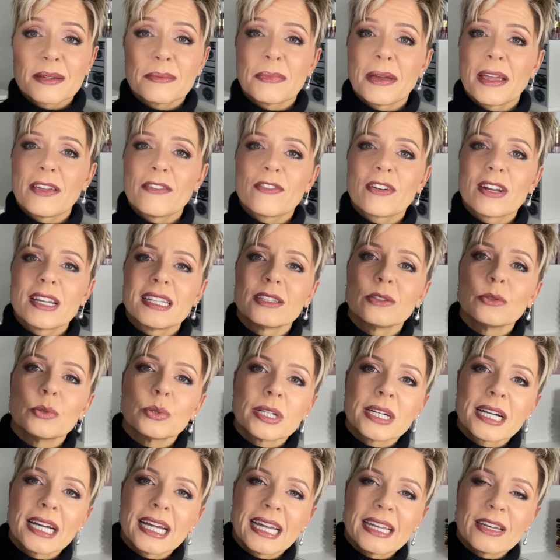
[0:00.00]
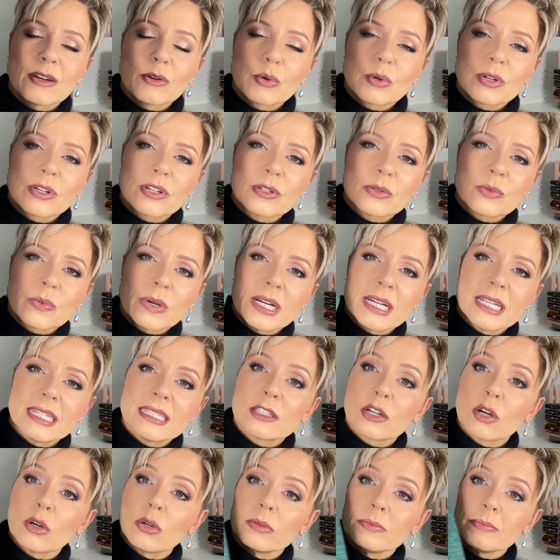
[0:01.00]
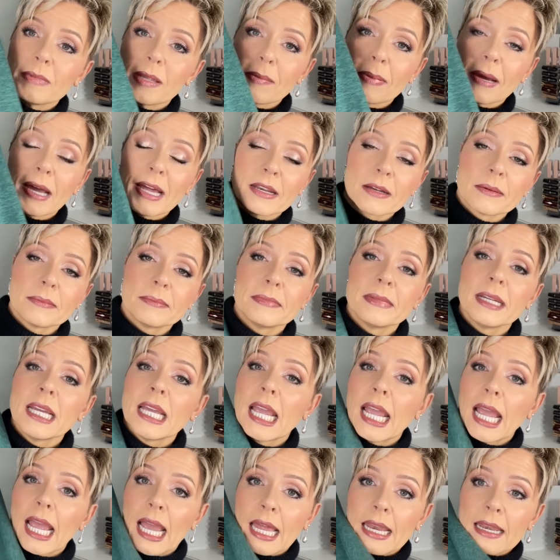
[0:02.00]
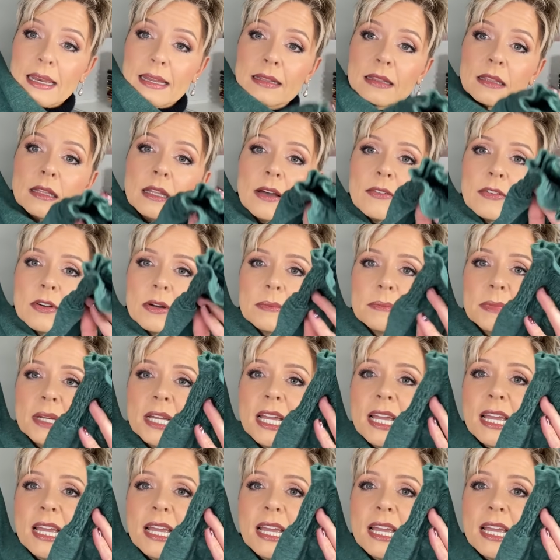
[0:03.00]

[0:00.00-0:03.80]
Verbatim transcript: My friend Laura had ordered one, told me about them, and I love them.